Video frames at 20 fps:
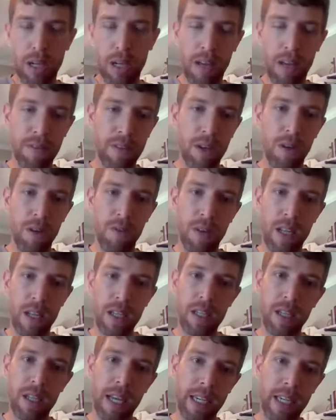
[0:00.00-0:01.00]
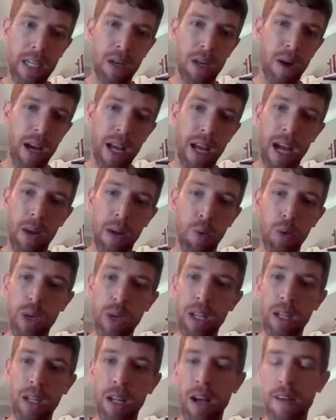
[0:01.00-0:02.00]
I've dove into like you know I, I
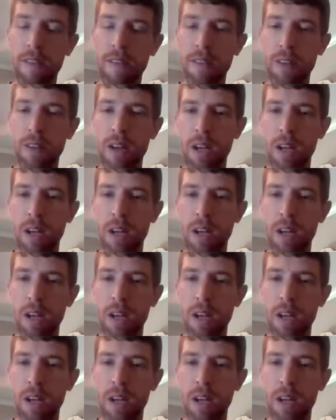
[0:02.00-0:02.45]
really love